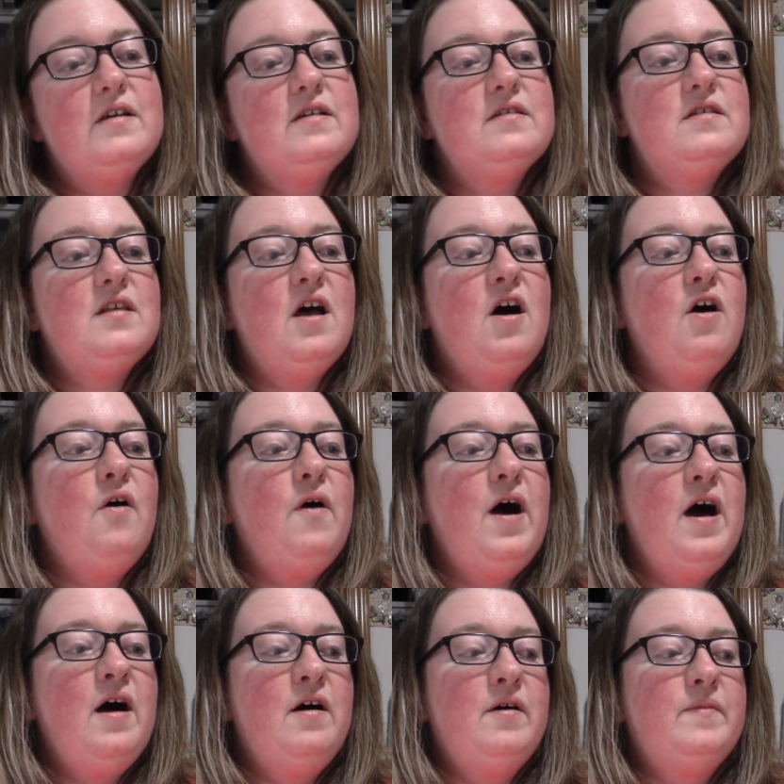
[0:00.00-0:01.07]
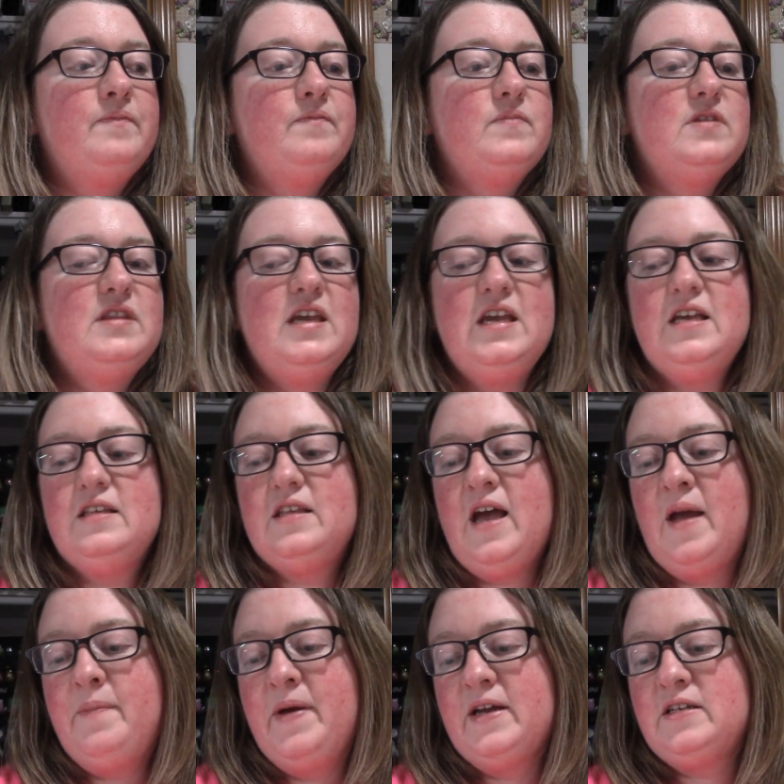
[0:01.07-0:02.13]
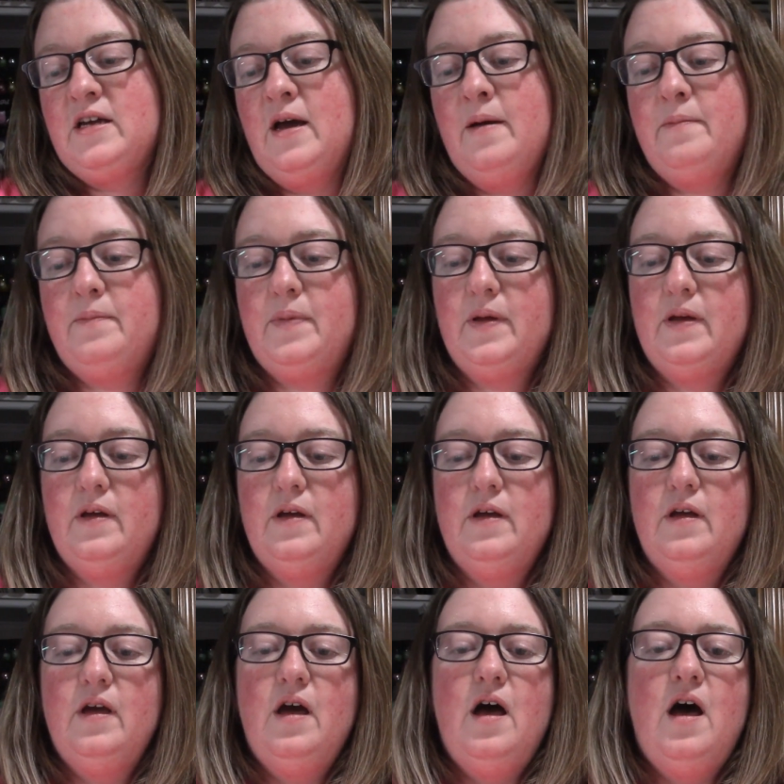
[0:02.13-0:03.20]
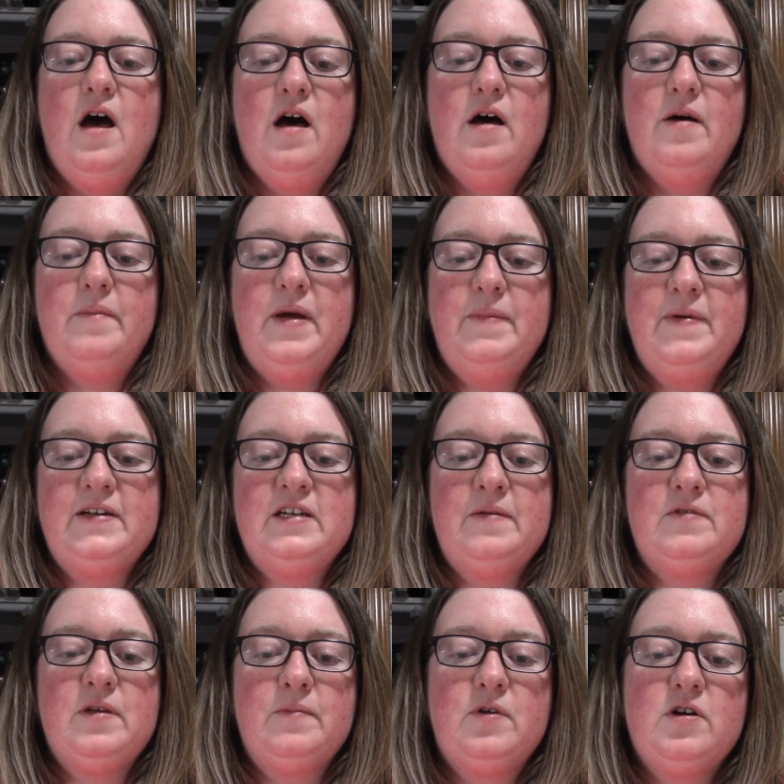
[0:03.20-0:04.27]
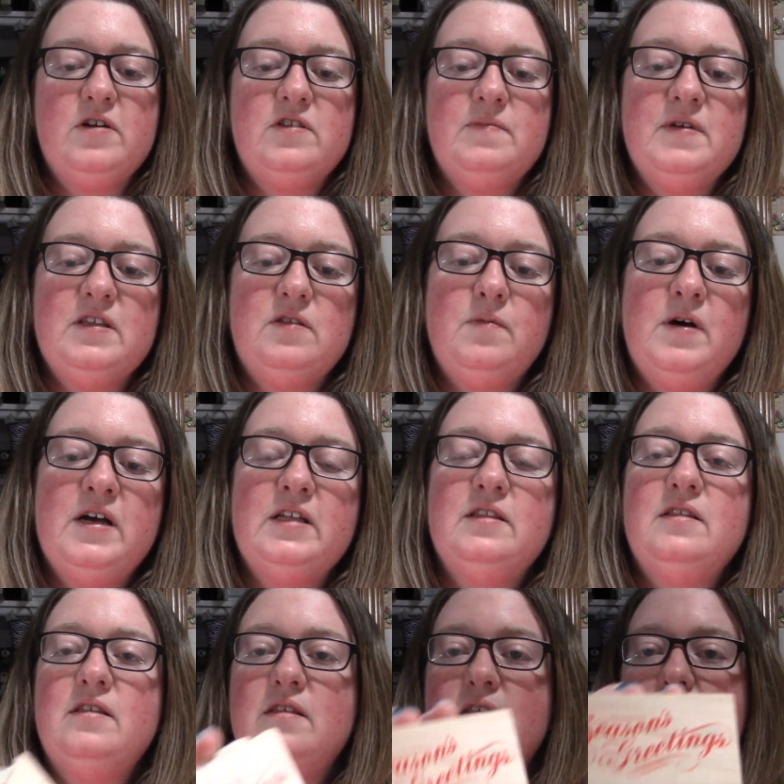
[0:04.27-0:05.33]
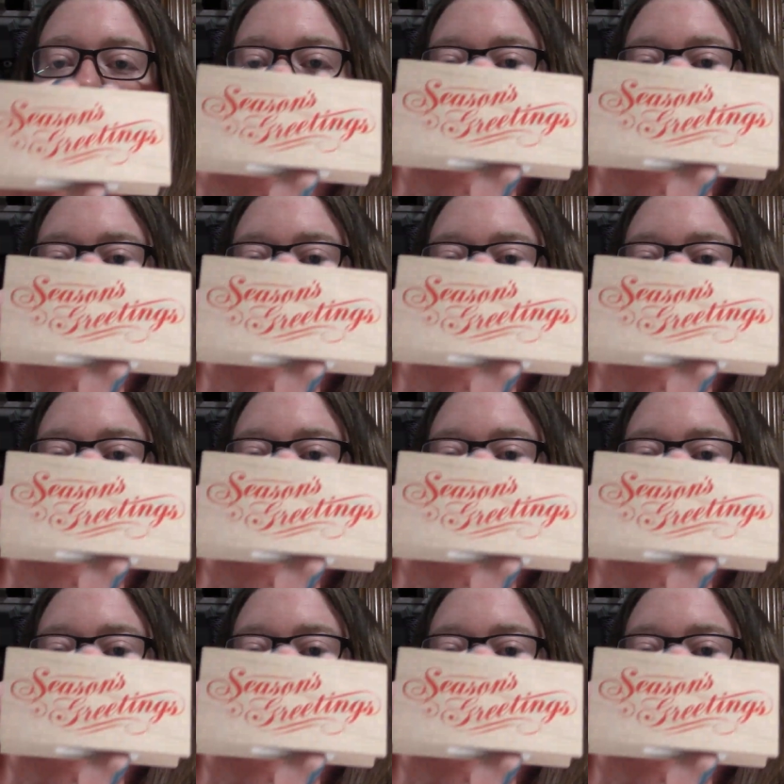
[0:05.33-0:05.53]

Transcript: So um, these I picked up. Um, I picked up some Christmas ones,